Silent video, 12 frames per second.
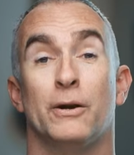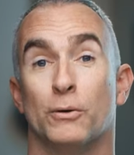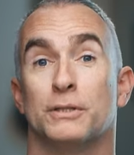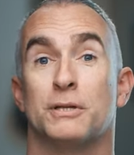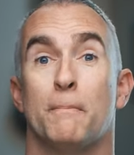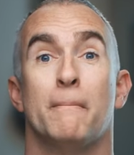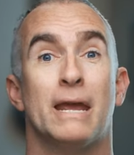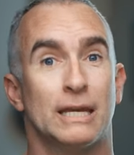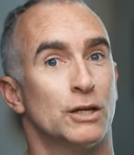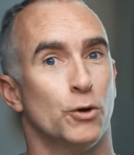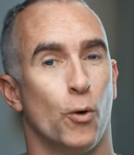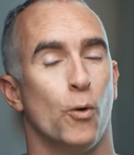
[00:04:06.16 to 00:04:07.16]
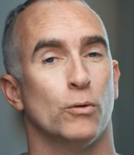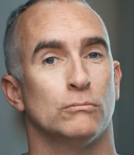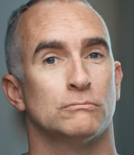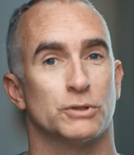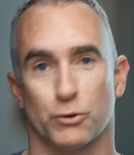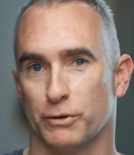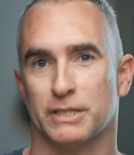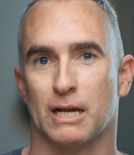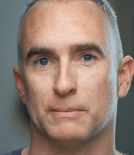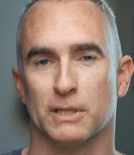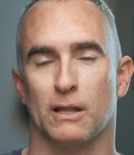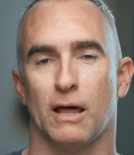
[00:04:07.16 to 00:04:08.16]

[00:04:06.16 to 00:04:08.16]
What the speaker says: in order to make your stories come to